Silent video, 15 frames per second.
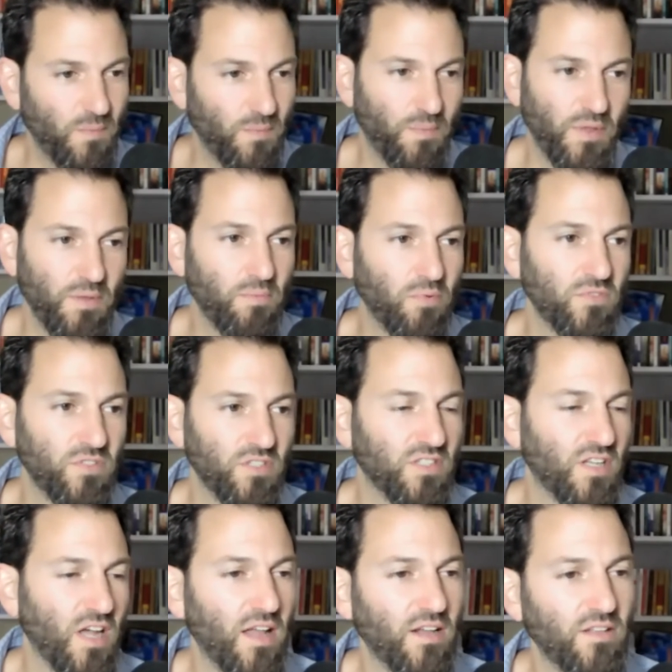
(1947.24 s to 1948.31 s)
people just
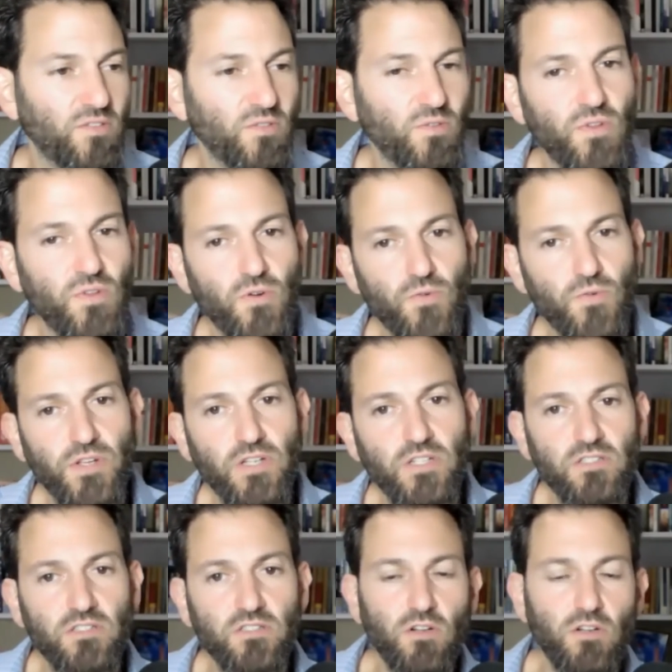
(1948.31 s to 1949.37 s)
got to do their
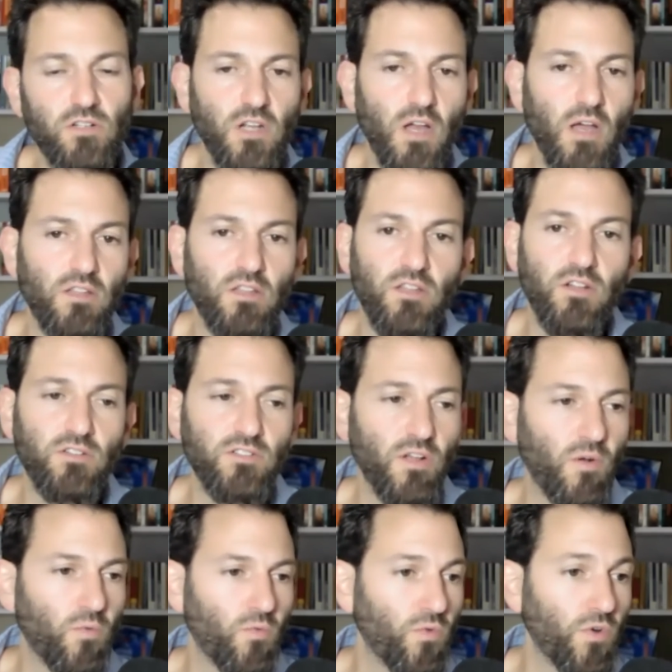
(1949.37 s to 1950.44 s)
research. There's a
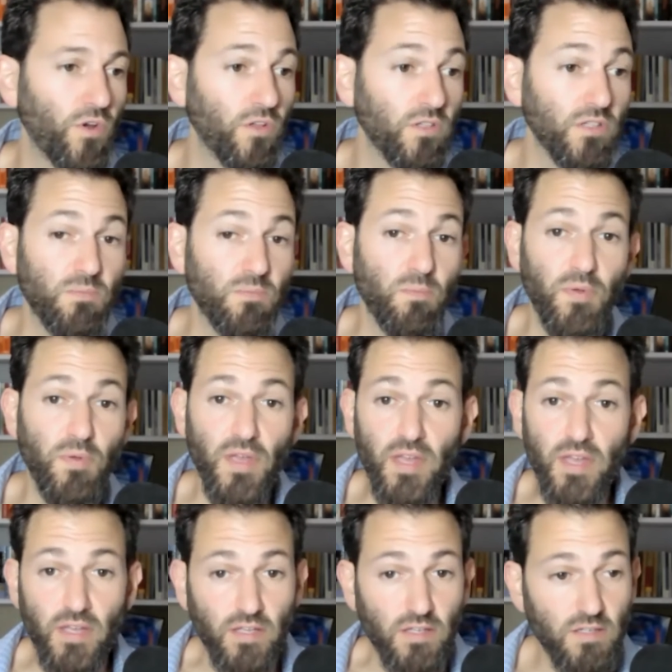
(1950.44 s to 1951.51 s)
really
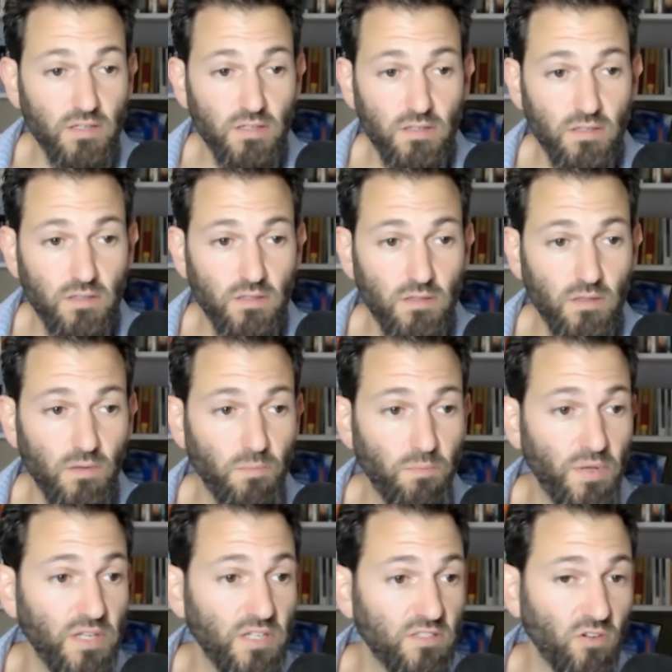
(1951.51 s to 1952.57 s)
big
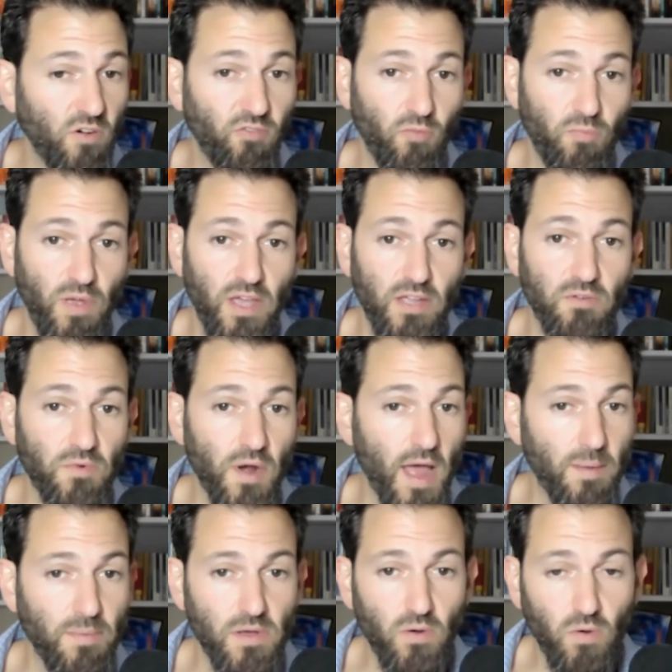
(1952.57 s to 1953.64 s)
Peace Over Pain
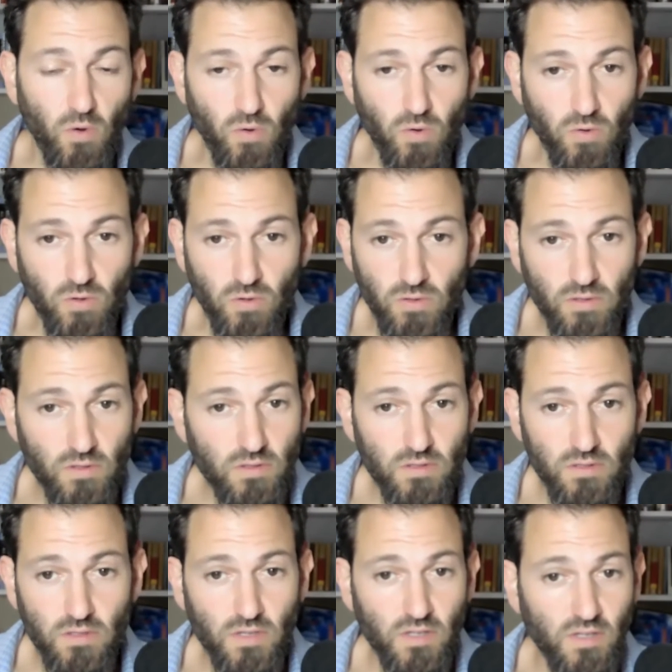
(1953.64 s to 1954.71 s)
rabbit hole.
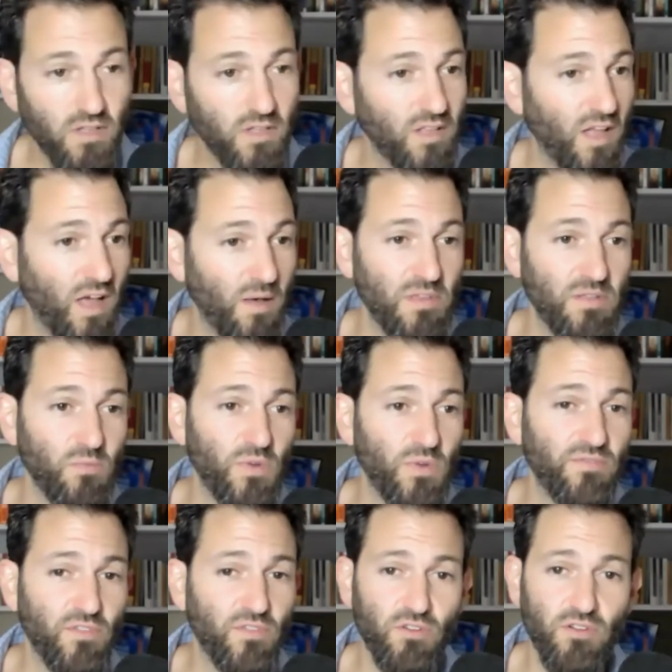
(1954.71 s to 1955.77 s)
I mean,
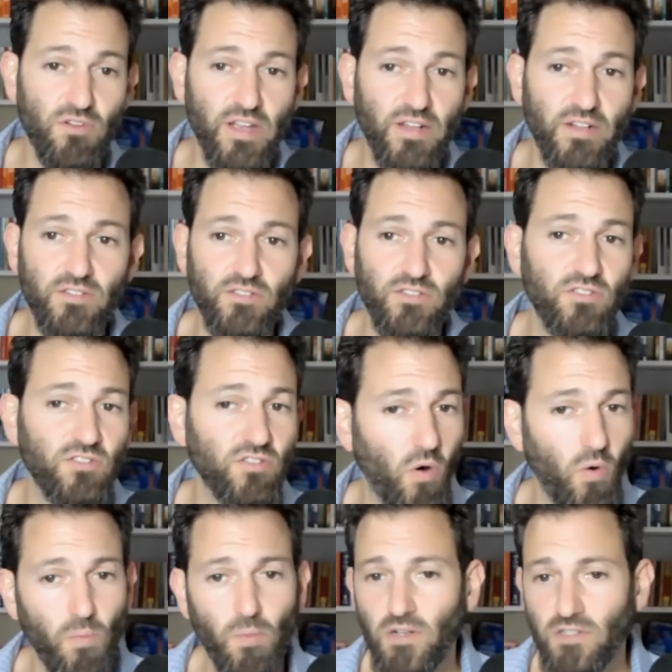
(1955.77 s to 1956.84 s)
we've created
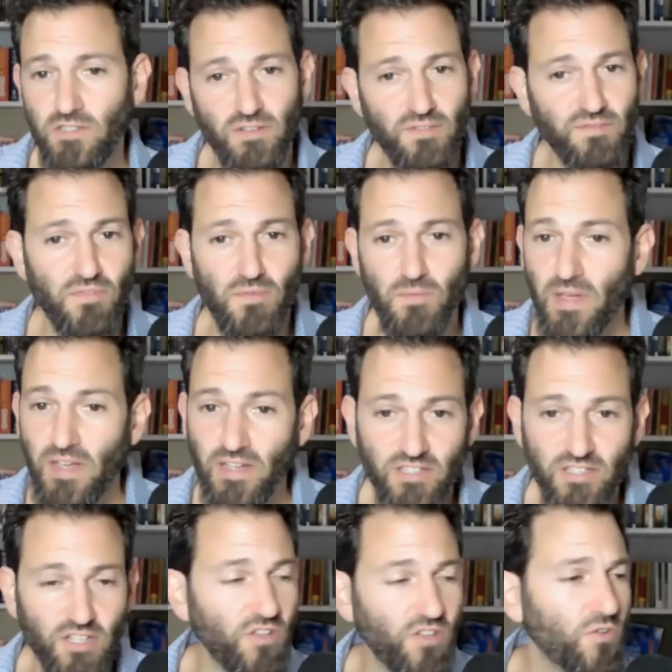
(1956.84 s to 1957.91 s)
so much
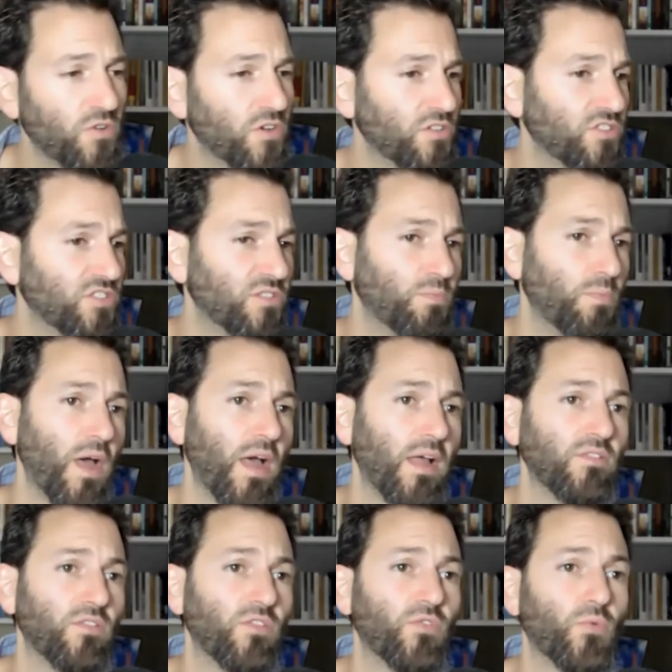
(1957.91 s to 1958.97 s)
information. You could
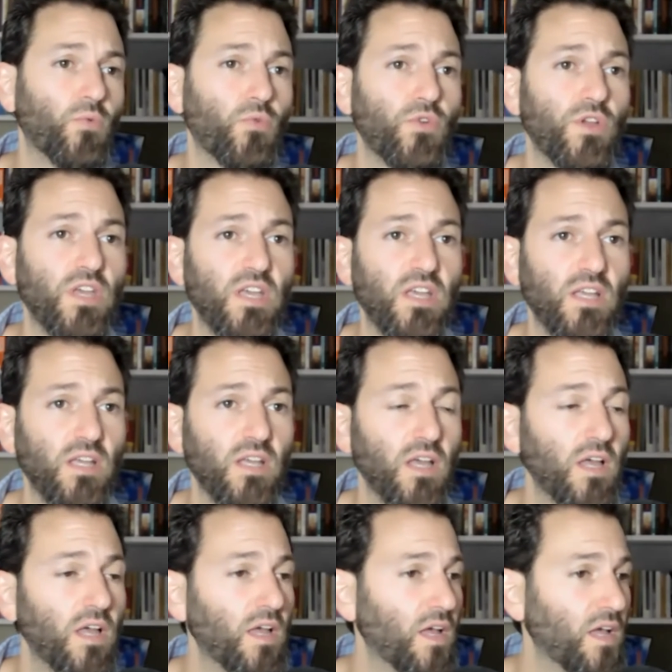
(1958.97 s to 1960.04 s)
spend 3
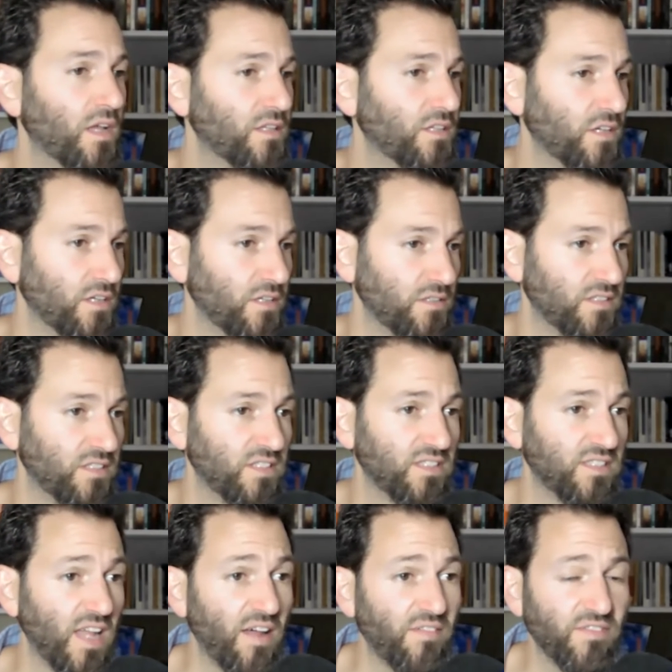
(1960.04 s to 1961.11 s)
to
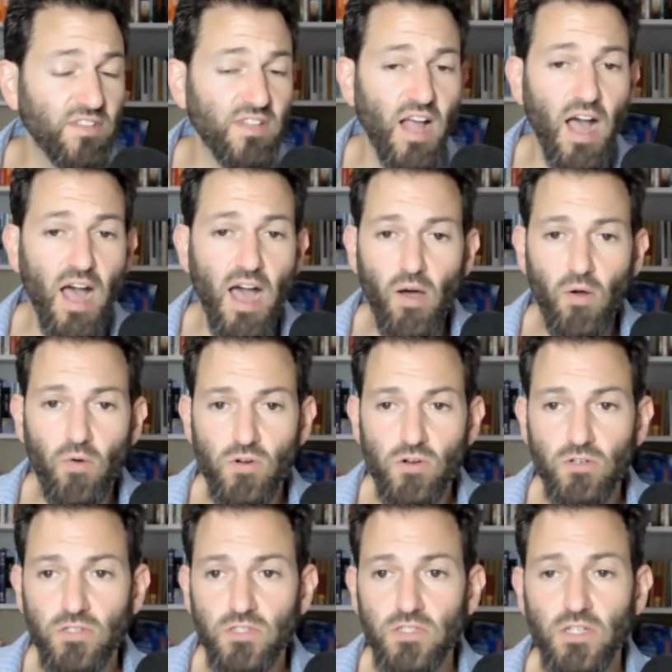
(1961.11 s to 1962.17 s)
7
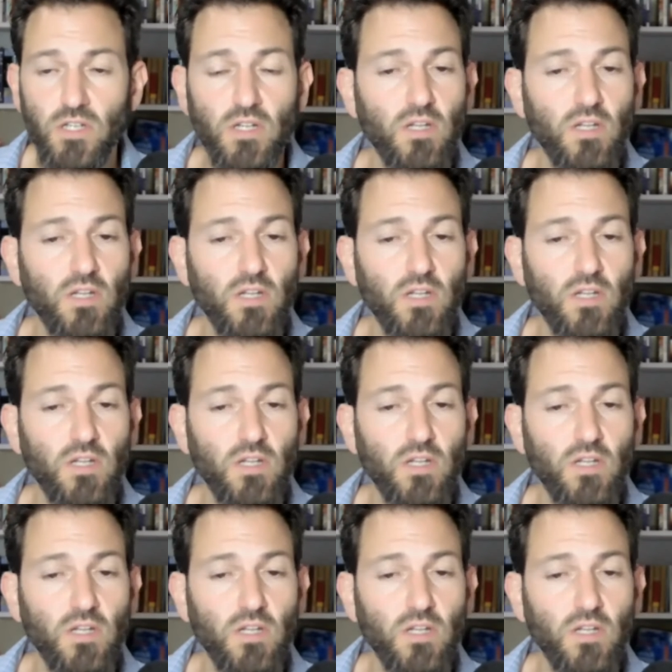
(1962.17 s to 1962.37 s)
hours